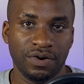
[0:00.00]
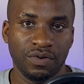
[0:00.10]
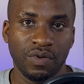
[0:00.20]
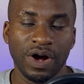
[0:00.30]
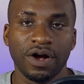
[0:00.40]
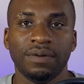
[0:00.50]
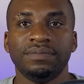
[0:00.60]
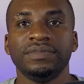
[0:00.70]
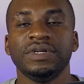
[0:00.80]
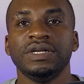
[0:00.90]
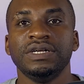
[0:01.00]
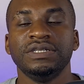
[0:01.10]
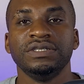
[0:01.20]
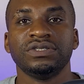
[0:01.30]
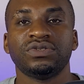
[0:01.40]
welcome.
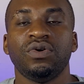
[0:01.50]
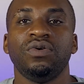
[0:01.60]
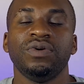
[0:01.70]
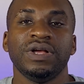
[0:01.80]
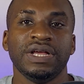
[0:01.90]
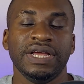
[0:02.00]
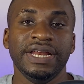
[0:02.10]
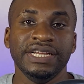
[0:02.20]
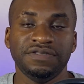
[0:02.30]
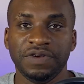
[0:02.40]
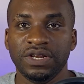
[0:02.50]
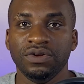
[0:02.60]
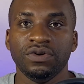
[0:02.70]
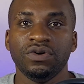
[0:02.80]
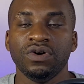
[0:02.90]
So in this
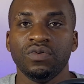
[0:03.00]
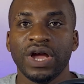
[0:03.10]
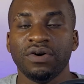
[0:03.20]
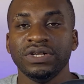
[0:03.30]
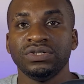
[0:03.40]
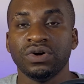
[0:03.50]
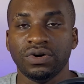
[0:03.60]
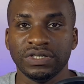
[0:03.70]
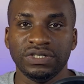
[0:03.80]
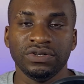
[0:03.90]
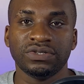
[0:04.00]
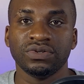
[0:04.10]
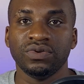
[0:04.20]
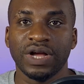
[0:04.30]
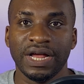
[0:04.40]
video, we are going to continue to
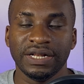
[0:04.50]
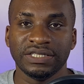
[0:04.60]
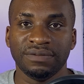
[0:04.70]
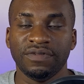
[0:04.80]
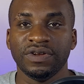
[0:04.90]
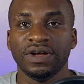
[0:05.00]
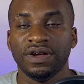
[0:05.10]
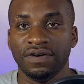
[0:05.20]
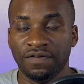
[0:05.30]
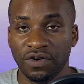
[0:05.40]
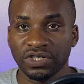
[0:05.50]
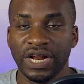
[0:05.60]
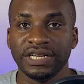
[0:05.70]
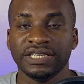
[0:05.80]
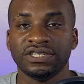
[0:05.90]
look at some of the
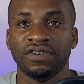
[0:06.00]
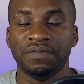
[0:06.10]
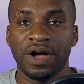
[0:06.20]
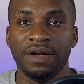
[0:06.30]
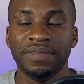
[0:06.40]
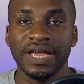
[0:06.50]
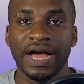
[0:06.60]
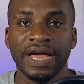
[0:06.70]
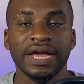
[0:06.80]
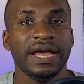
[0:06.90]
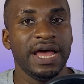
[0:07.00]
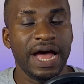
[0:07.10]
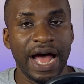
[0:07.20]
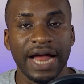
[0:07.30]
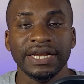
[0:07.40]
functionalities of Power BI.
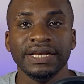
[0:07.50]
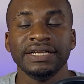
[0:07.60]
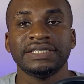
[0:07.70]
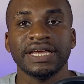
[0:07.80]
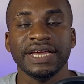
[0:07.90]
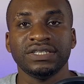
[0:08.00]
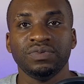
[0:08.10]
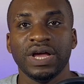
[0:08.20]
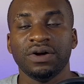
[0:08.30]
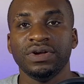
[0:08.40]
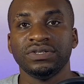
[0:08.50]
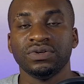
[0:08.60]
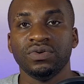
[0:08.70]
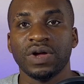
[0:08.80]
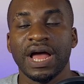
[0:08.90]
And in this case, we are going to
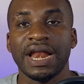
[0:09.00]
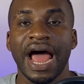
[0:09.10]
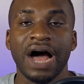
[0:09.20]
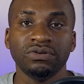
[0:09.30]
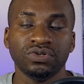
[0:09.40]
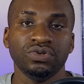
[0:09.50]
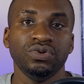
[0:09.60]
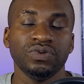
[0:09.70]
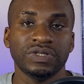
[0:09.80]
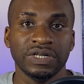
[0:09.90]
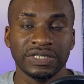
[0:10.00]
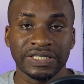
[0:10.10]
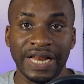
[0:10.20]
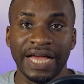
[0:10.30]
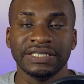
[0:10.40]
look at how to use the
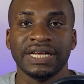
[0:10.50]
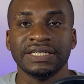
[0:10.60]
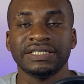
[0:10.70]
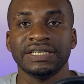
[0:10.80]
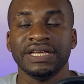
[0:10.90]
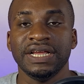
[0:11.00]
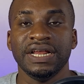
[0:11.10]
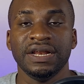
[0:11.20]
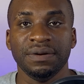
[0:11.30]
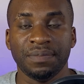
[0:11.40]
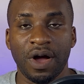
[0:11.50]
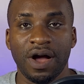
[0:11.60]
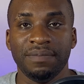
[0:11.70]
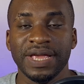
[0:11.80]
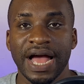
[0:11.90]
slicers in
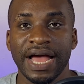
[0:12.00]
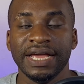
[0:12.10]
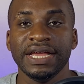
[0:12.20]
Power BI